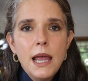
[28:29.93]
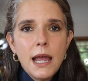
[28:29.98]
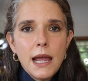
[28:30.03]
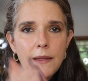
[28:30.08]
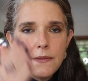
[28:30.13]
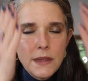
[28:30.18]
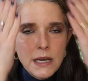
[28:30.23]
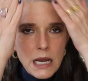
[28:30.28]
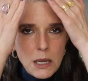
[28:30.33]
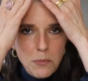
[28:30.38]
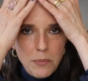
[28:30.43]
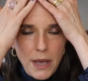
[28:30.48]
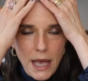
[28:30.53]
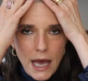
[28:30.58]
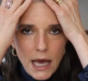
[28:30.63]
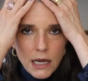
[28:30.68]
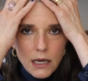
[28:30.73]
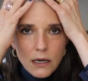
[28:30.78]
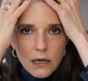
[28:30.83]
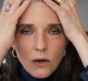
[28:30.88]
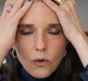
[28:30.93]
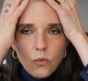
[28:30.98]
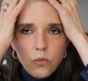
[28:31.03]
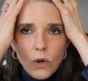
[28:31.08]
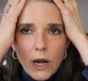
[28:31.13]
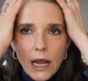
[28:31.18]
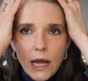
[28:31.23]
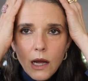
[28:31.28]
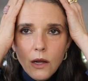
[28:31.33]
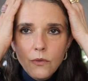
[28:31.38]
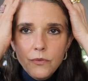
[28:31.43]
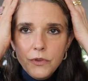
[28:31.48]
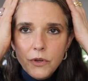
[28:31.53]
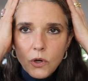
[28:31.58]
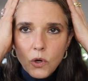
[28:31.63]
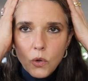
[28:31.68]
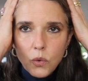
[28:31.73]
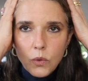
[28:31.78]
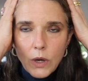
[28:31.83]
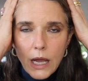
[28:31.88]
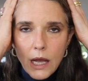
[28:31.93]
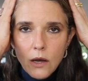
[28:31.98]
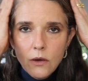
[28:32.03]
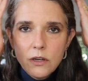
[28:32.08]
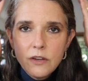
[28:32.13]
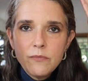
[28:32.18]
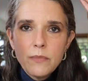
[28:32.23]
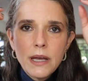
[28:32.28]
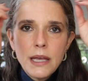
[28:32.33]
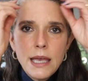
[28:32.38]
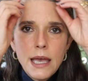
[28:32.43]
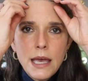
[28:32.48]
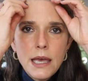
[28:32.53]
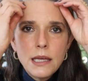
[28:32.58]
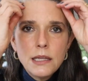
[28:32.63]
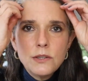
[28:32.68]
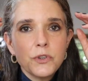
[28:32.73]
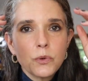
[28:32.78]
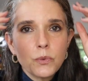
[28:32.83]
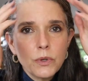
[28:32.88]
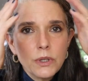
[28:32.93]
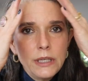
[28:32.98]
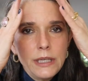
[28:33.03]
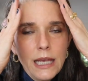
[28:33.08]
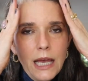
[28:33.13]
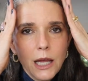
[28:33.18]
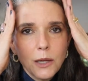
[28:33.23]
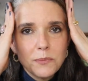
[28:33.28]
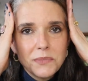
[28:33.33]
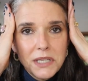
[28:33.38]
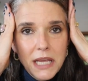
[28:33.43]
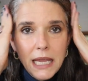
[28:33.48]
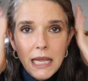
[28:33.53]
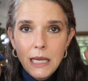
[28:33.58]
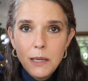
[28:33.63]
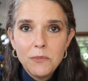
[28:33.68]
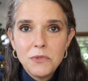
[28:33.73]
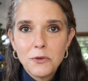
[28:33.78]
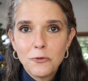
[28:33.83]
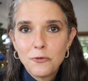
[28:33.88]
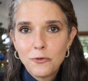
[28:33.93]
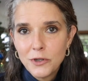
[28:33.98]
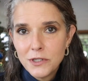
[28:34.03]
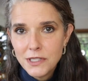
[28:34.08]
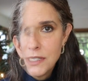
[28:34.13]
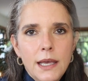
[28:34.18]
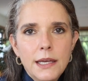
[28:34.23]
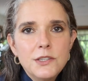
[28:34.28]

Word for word: and then I pat it around the crown of my head to really help tame the frizzy.